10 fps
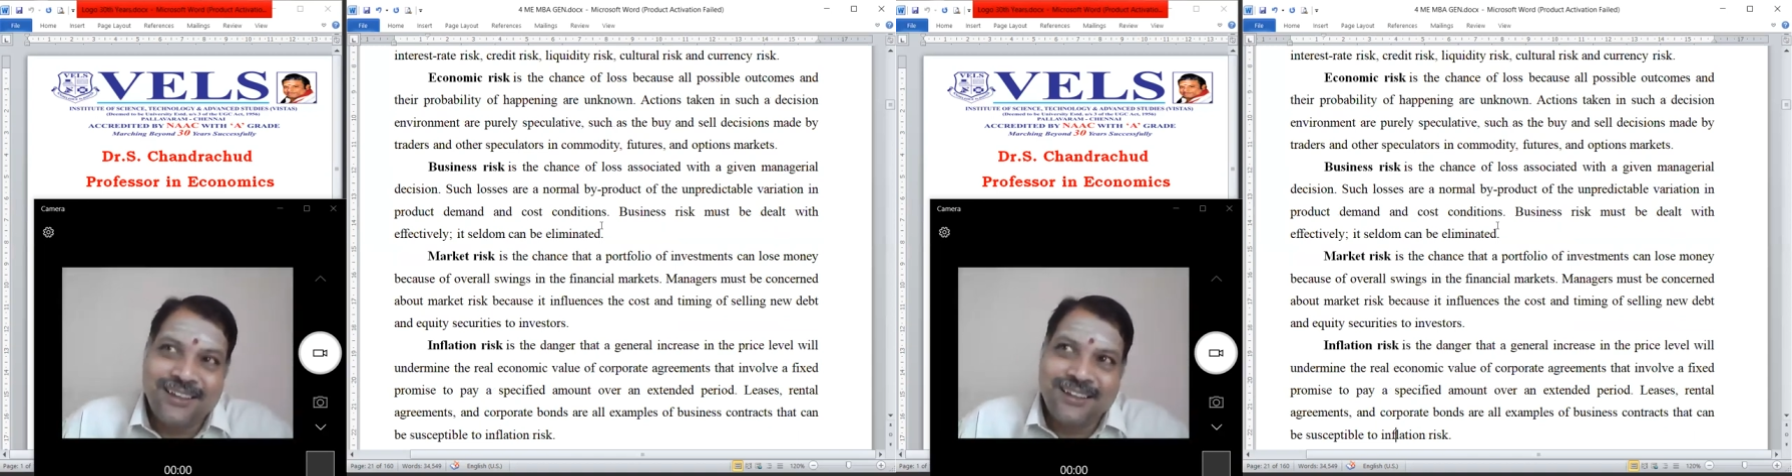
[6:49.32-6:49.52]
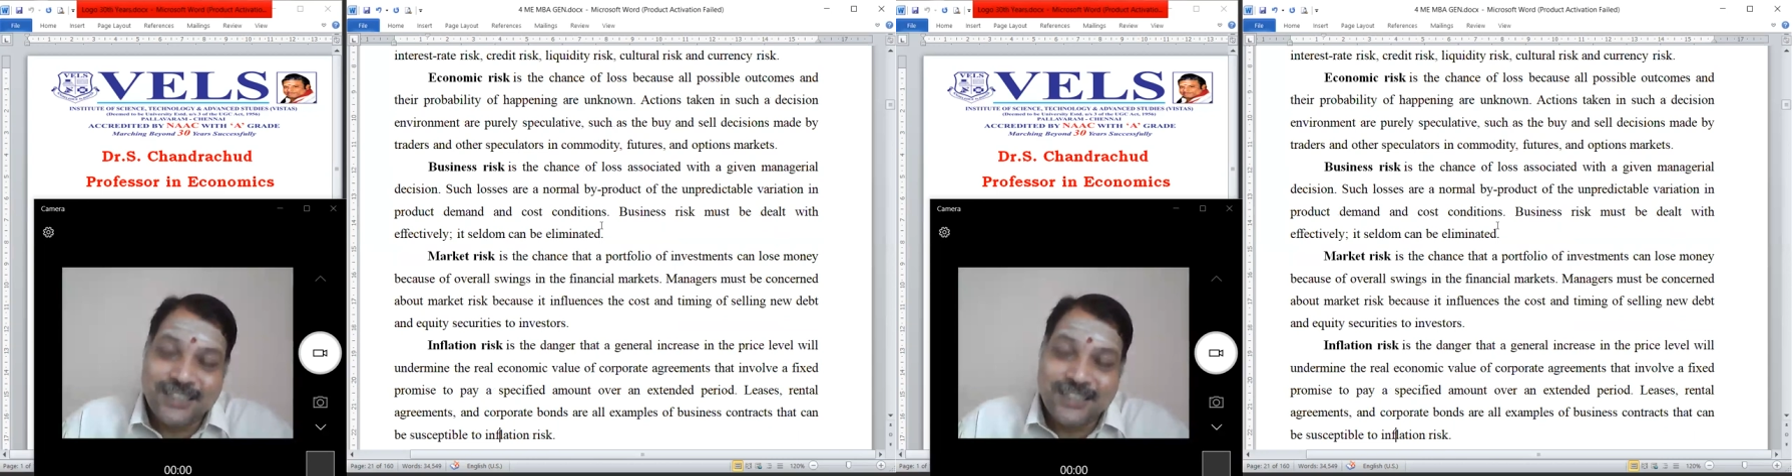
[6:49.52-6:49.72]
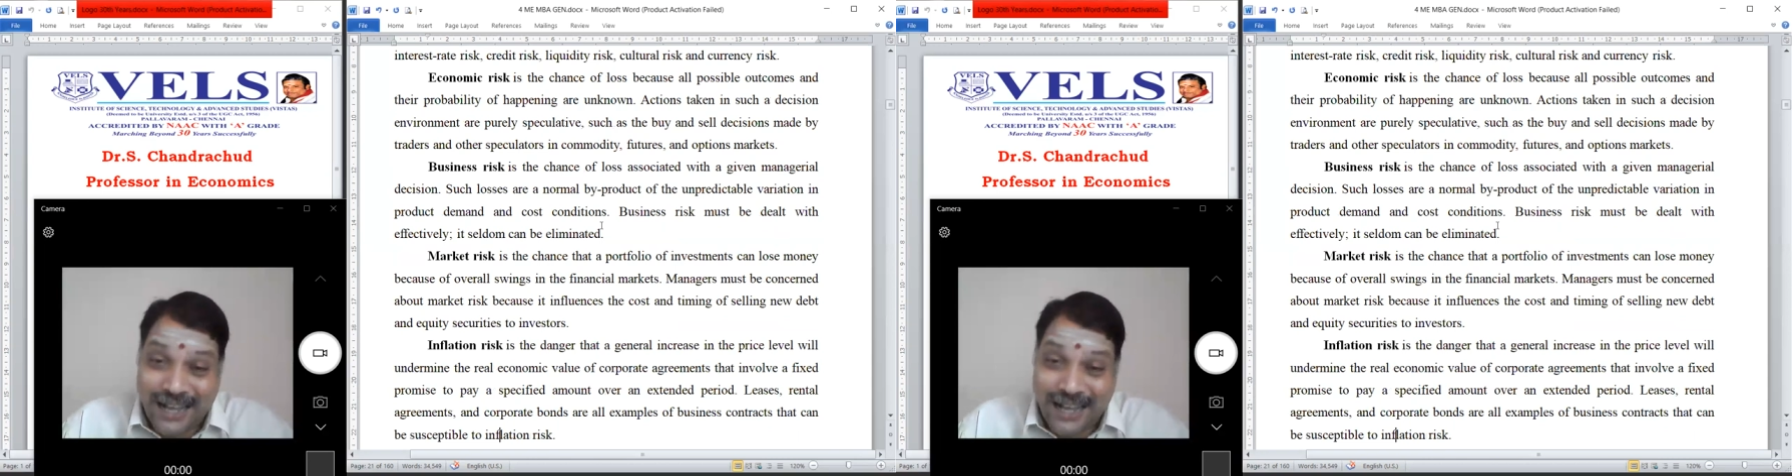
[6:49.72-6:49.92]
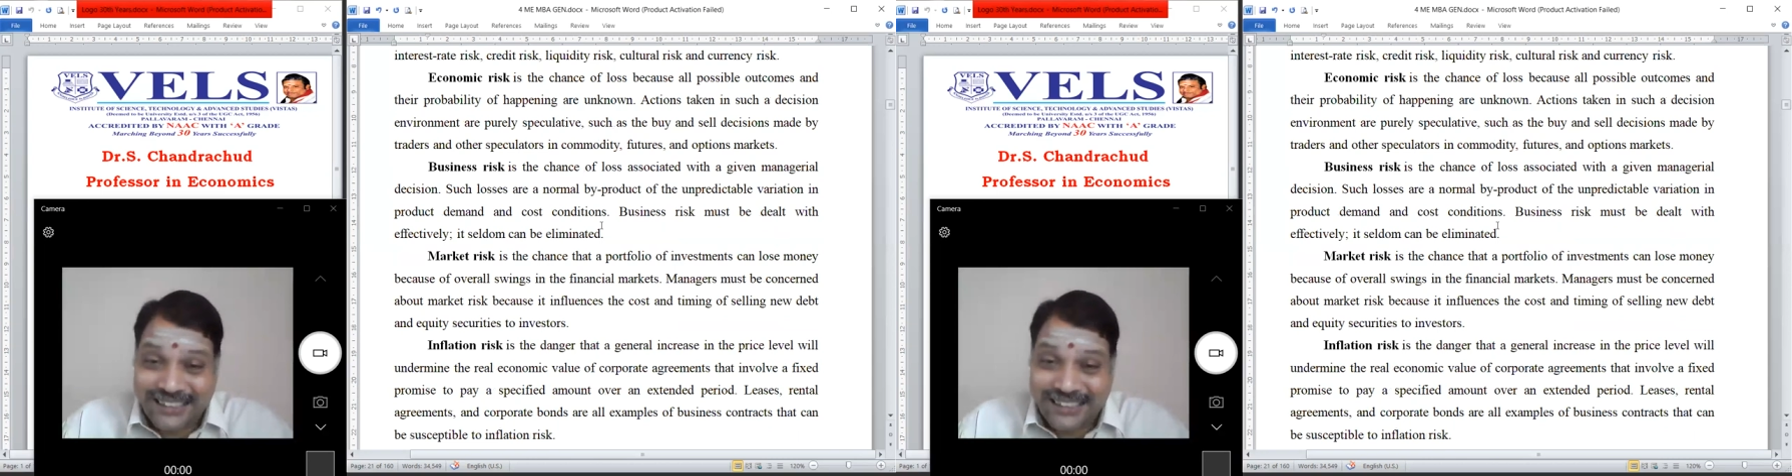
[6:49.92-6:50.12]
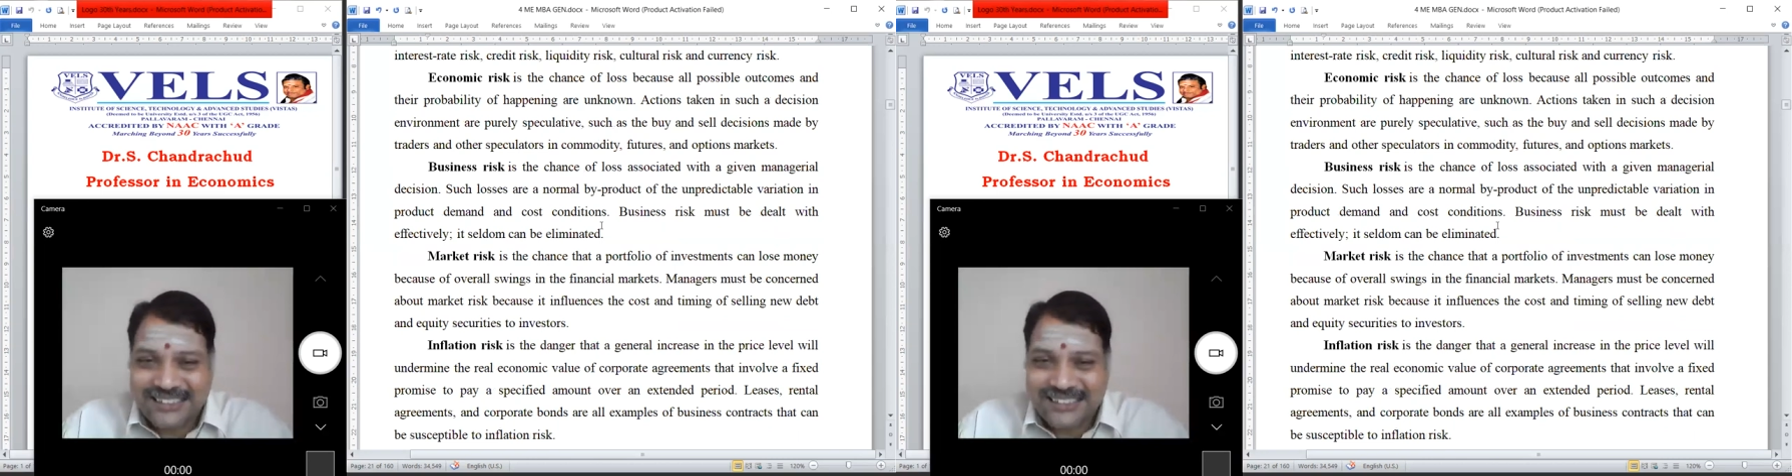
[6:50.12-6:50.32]
This
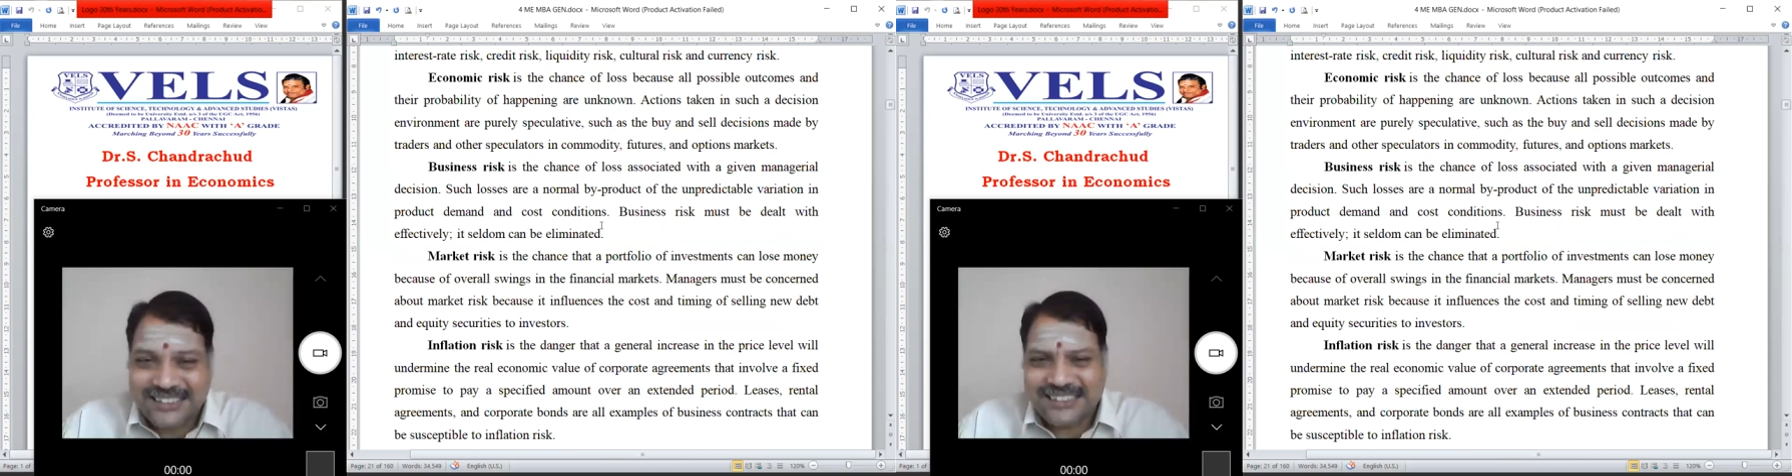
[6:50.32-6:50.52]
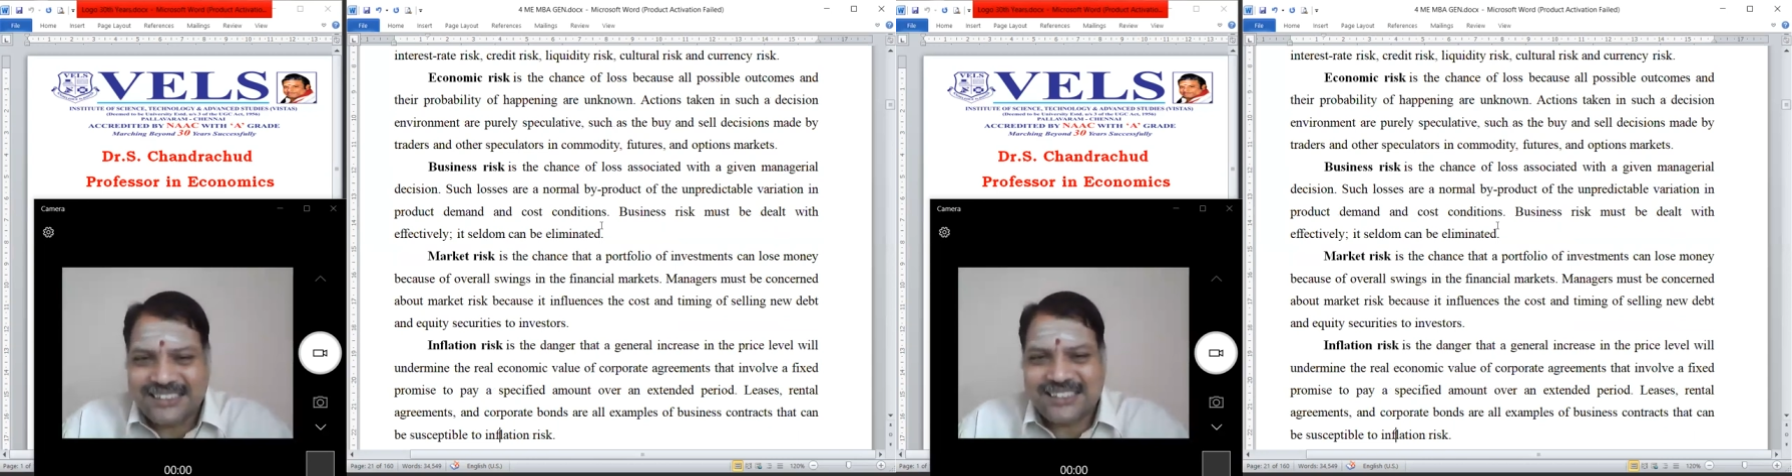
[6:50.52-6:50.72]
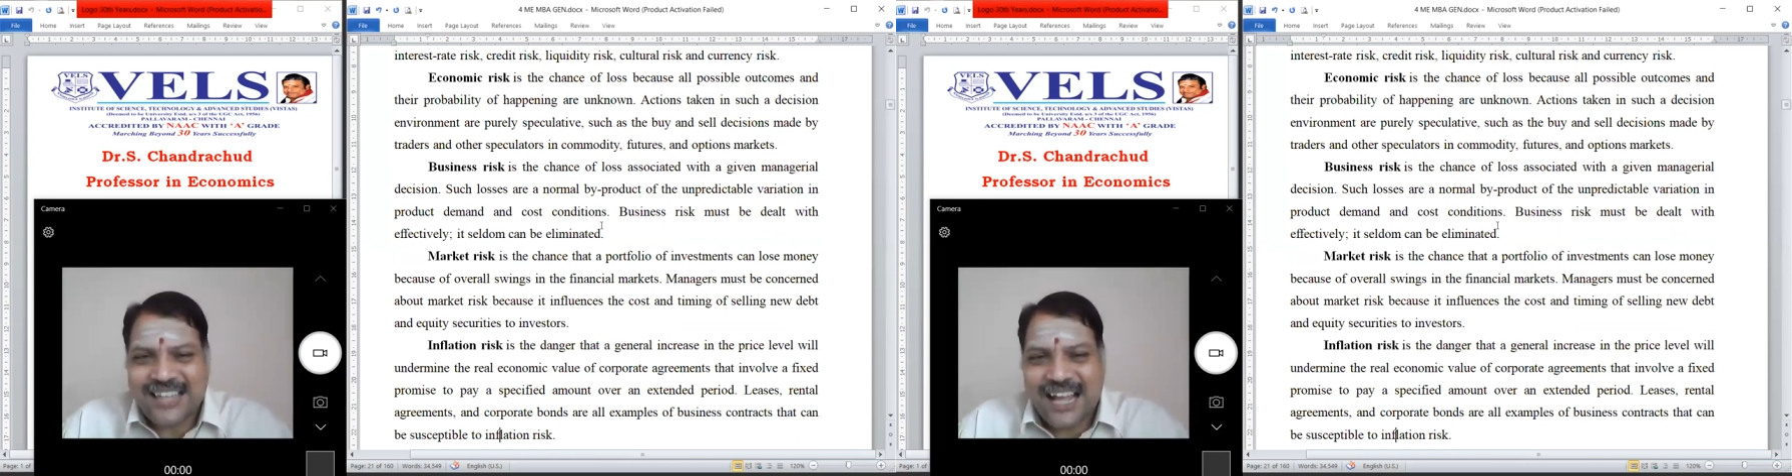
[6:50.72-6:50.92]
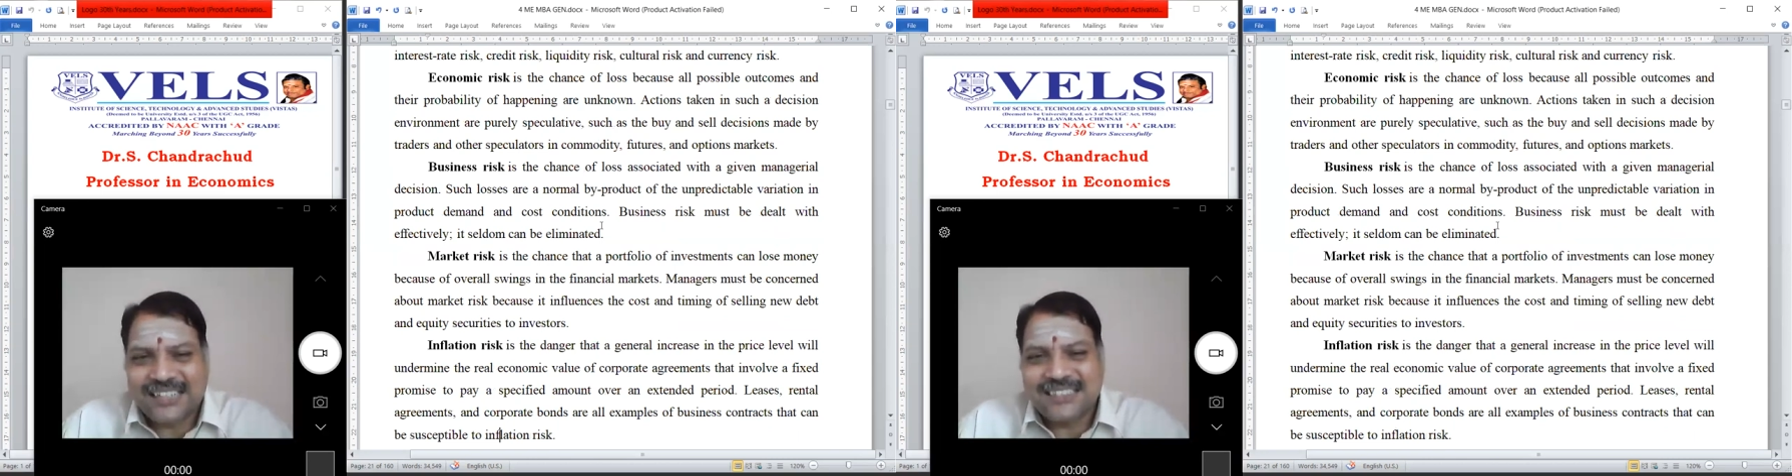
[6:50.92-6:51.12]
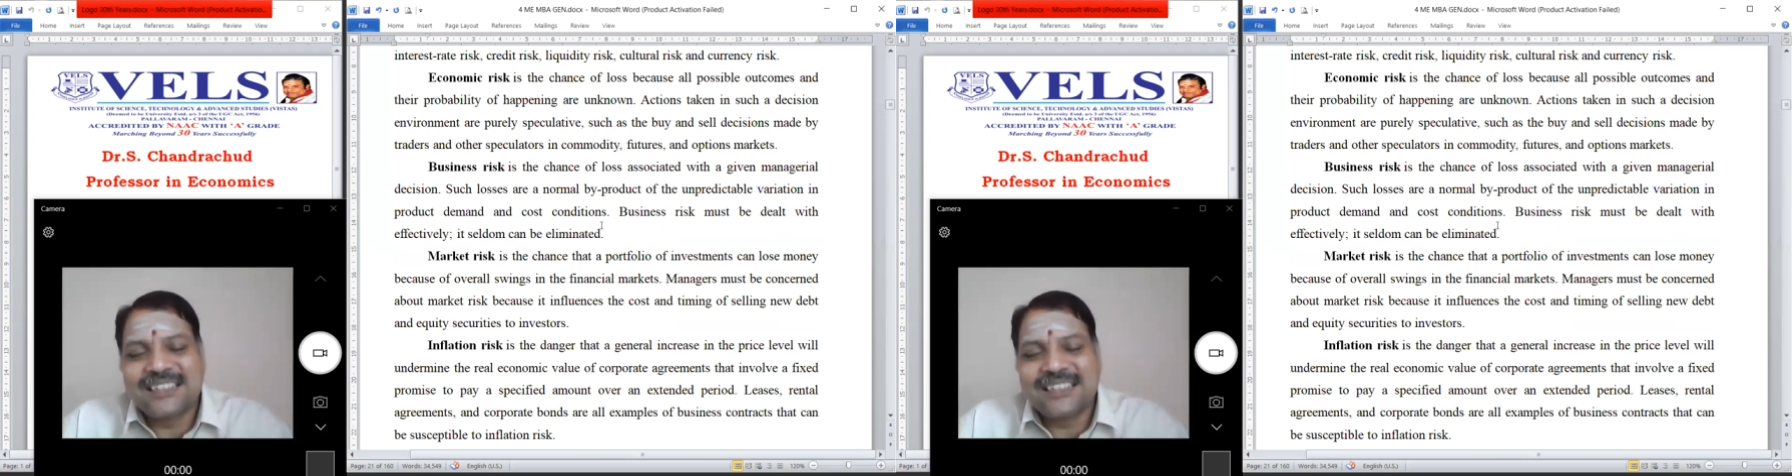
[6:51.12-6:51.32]
market risk is a
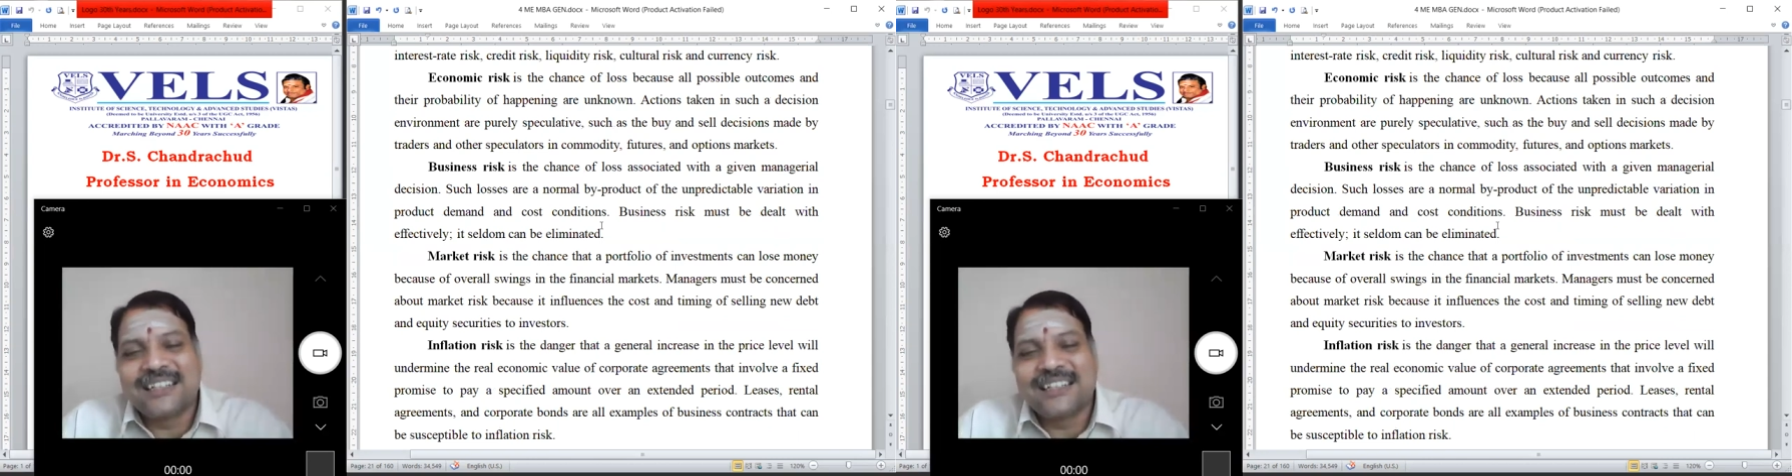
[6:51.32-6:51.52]
chance